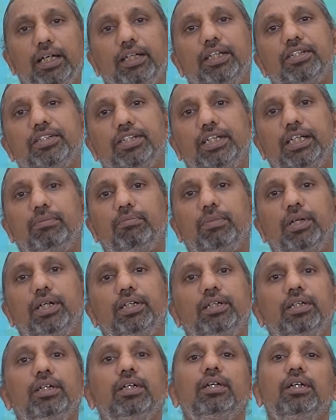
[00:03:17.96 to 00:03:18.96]

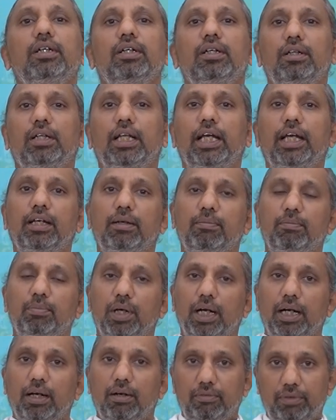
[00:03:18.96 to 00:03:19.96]
treatment like
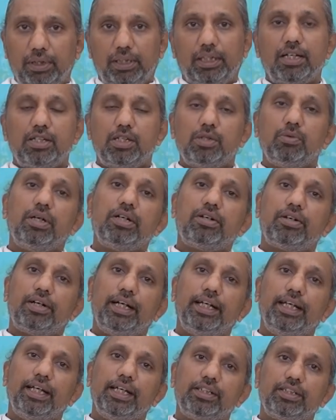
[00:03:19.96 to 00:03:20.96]
uh, with adjuvant
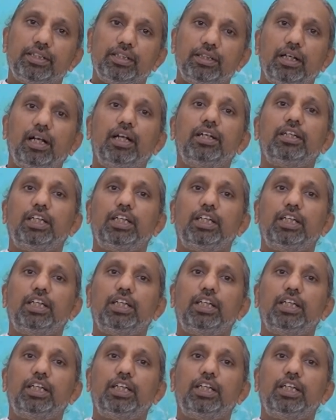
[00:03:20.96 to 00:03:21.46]
radiation and